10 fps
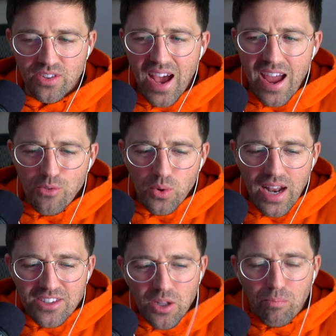everyone has
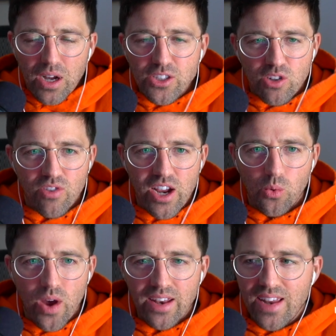the budget right
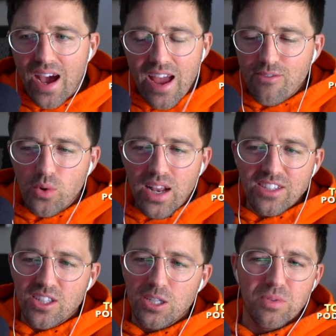away. Not everyone has the
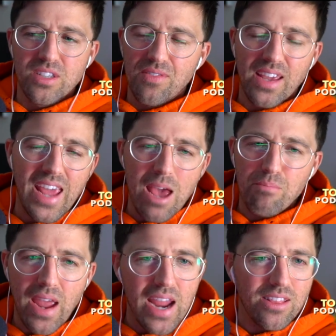specific
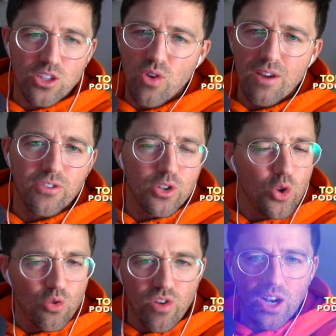campaign that's right for you right